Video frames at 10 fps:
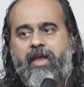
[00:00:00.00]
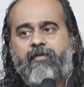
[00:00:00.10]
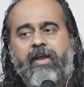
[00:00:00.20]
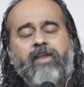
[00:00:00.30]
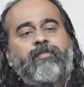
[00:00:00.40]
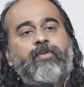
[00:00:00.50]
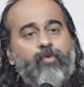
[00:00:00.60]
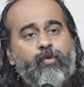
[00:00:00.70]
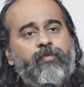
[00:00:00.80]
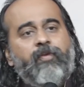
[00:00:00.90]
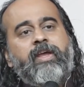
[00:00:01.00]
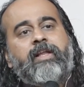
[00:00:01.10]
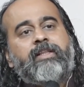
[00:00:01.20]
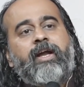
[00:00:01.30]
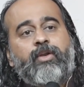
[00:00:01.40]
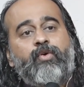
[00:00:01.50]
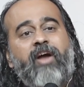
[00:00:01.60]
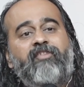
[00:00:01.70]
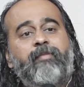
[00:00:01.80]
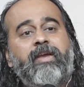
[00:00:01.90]
Even if you feel that you
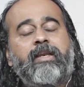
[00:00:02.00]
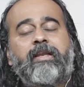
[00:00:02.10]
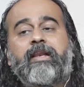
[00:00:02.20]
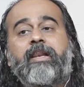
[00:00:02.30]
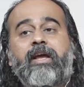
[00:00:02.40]
have been